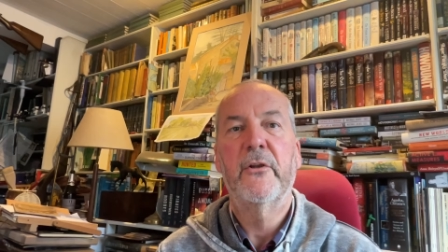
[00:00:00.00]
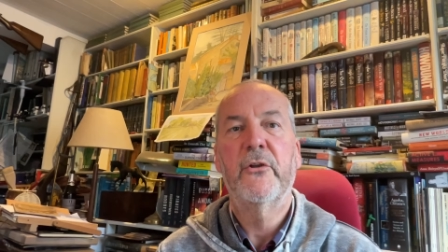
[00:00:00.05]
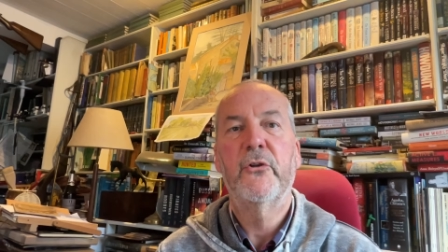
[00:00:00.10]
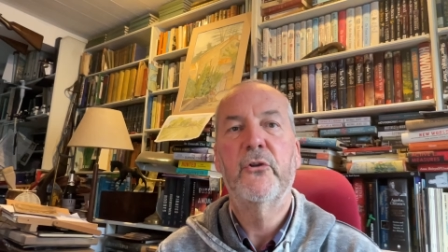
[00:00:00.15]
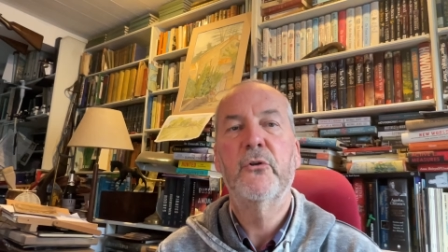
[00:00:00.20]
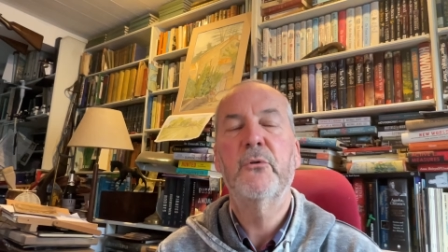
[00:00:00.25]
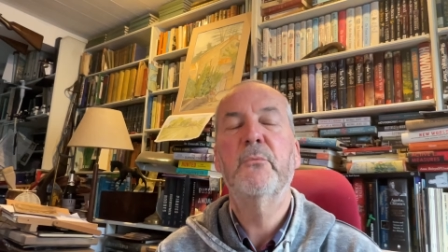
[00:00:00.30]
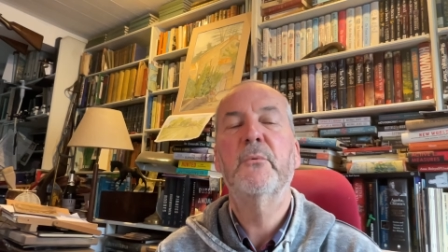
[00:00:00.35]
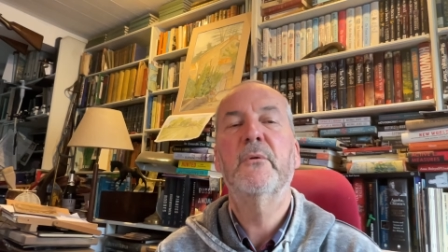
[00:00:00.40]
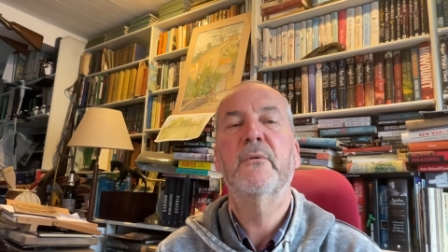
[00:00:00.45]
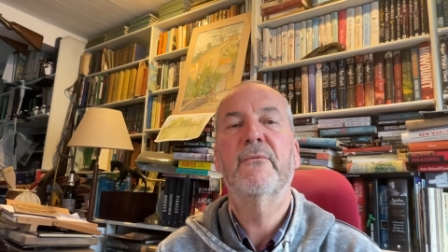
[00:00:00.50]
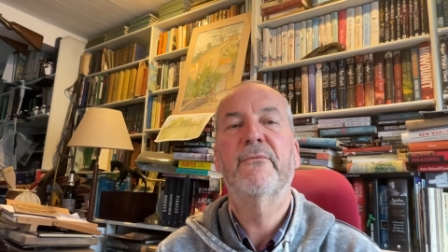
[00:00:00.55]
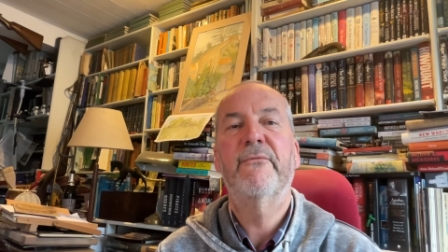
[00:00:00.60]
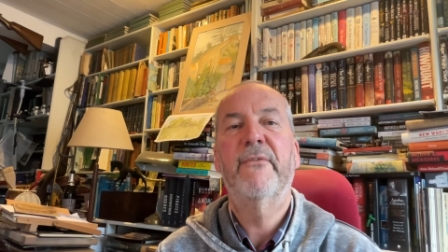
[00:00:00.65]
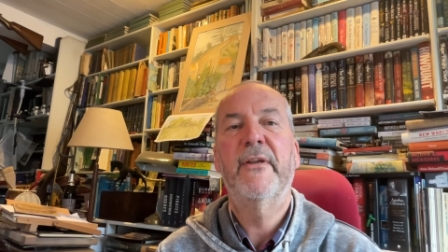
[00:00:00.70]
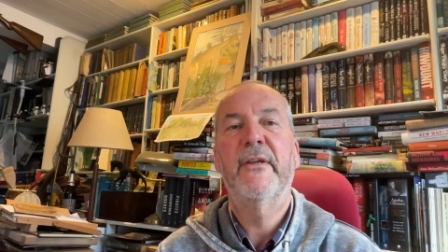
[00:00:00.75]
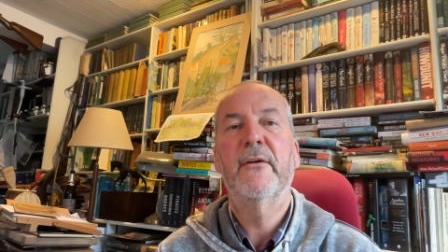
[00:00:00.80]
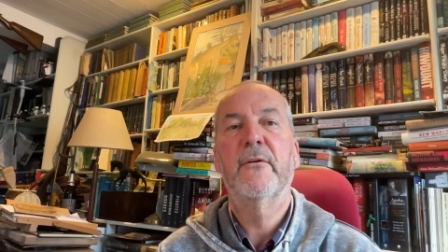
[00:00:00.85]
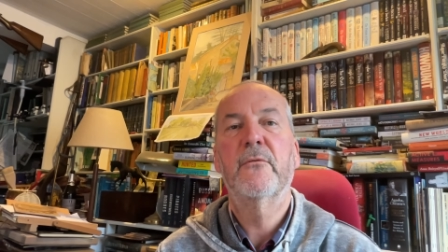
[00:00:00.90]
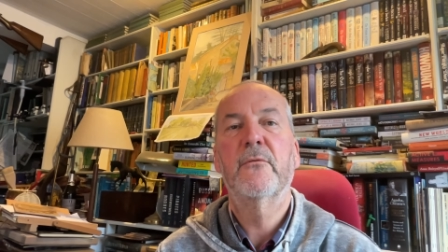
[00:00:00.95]
You will
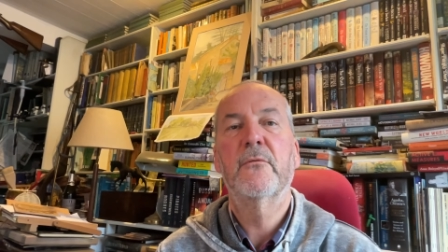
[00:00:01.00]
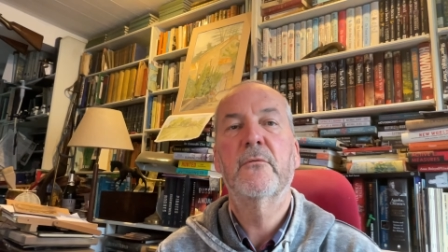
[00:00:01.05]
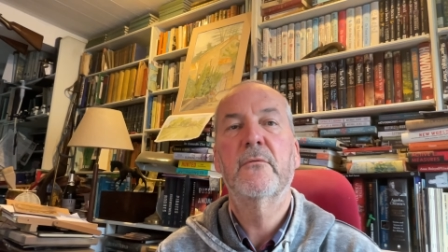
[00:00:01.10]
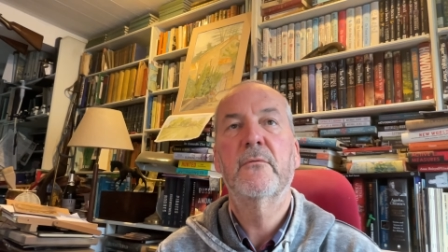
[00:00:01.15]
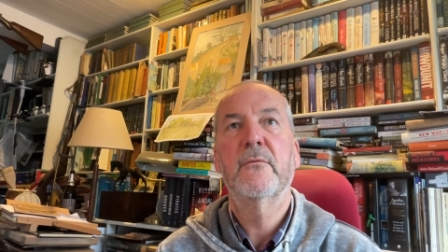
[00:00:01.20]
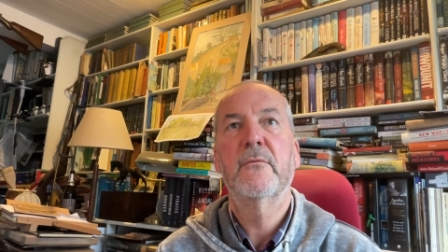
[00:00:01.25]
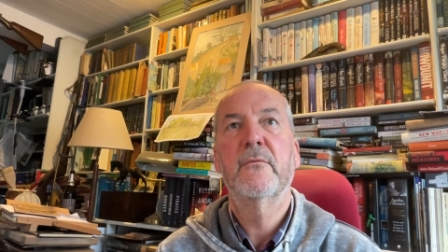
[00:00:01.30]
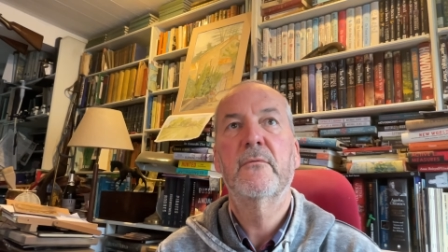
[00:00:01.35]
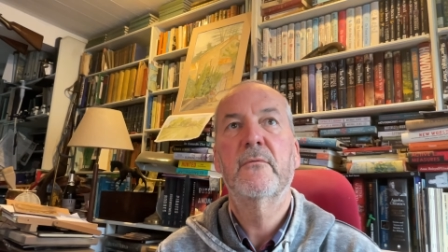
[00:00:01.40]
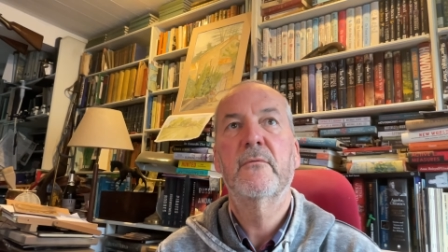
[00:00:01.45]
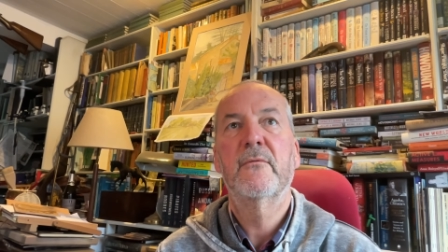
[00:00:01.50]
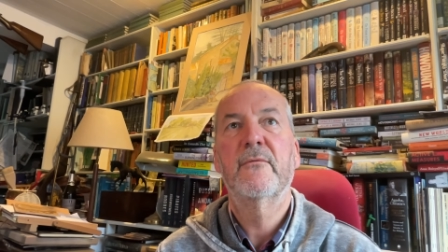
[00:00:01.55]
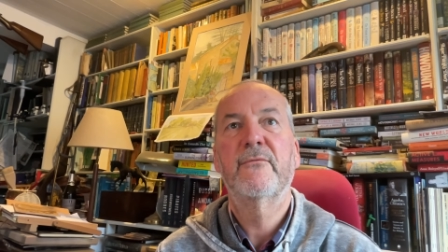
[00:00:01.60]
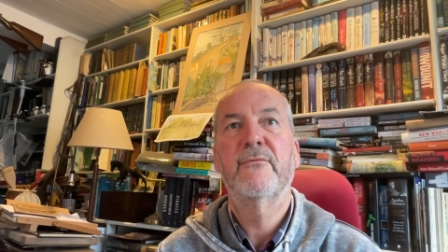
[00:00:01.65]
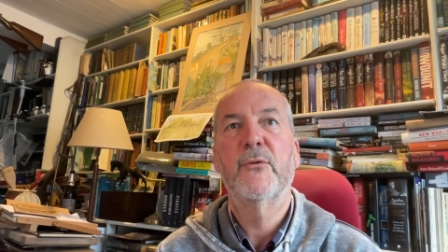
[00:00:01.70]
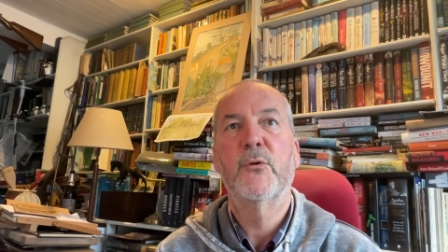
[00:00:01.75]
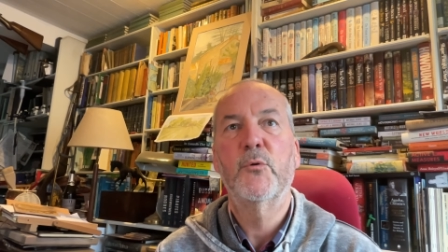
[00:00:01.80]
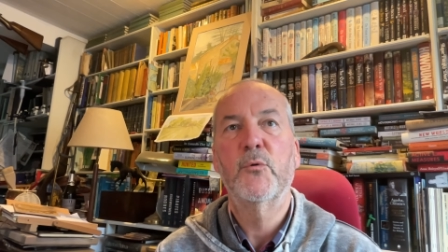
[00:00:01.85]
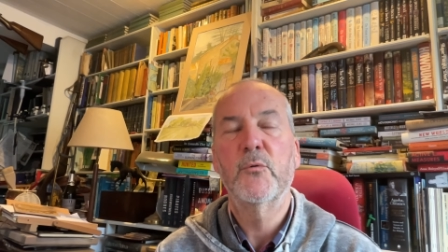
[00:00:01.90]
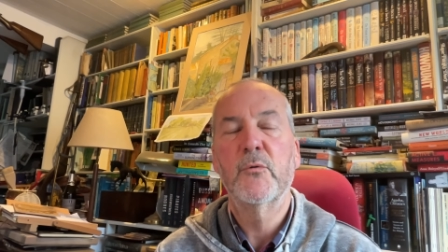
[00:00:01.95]
feel
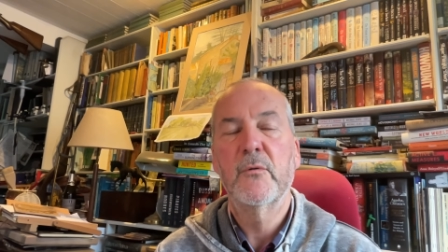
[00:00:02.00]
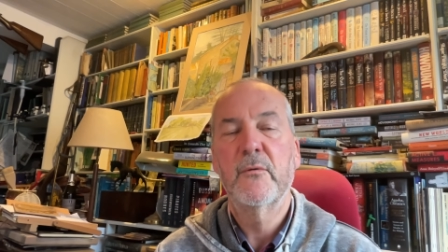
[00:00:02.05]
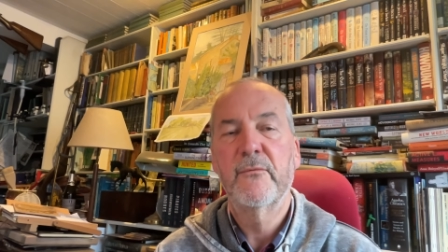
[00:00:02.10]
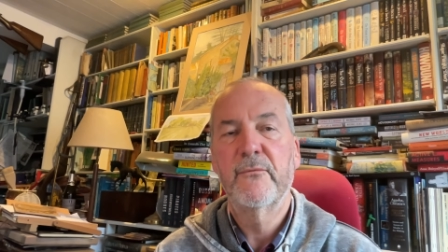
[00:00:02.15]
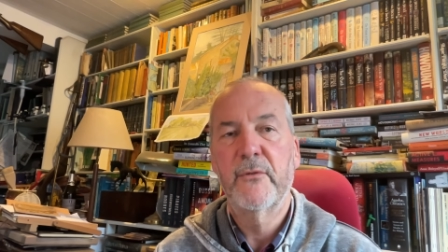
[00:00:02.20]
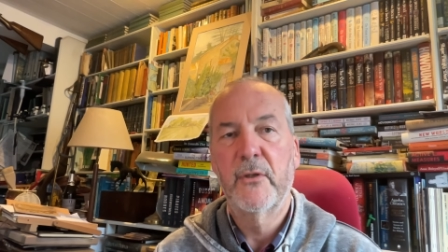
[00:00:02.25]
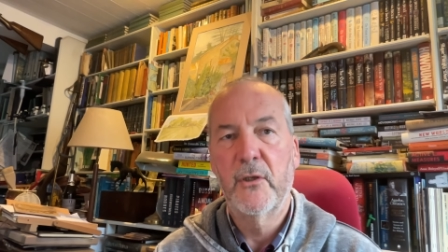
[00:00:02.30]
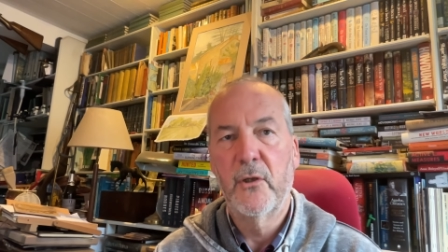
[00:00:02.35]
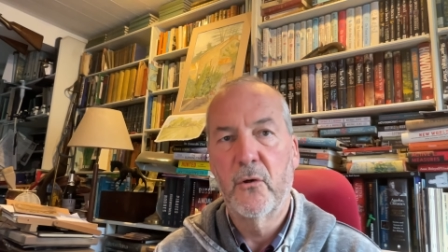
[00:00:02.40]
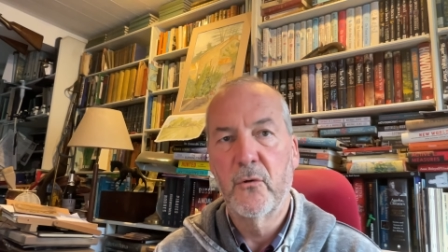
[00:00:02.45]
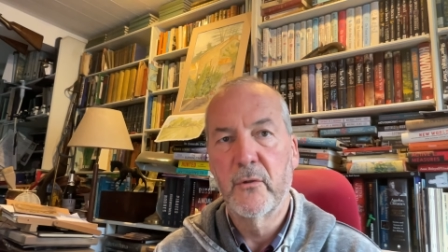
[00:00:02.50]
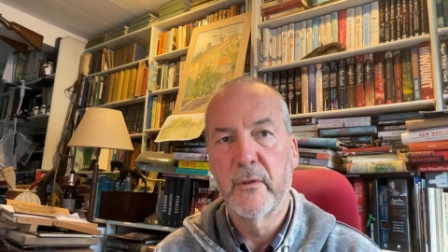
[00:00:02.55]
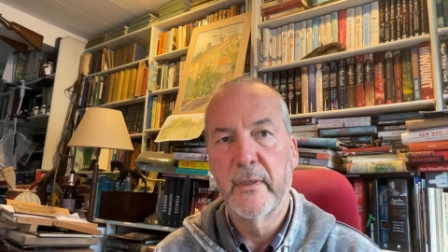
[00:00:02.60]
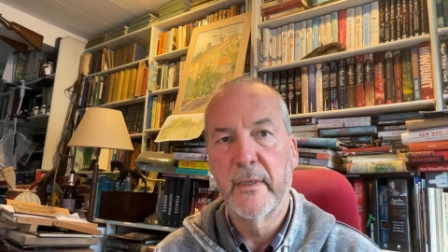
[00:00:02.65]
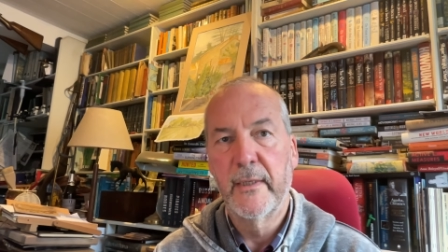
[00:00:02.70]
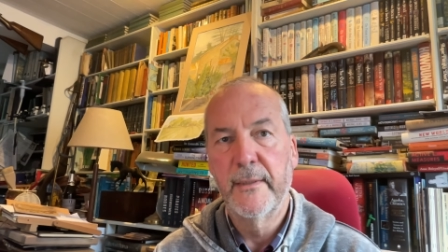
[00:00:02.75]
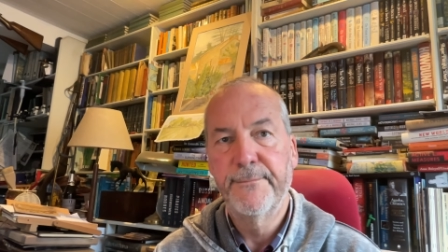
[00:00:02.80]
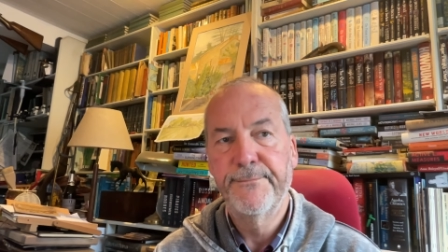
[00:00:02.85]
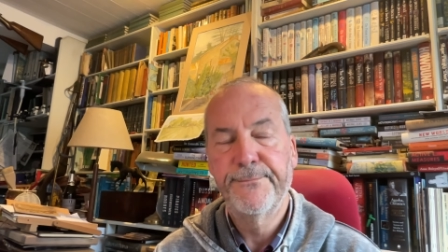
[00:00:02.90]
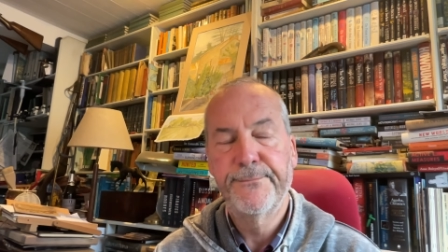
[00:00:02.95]
full for
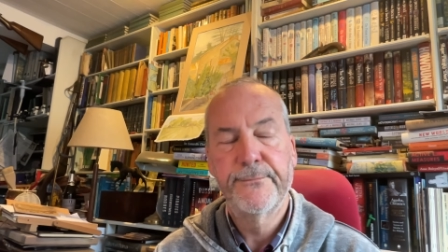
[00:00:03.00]
longer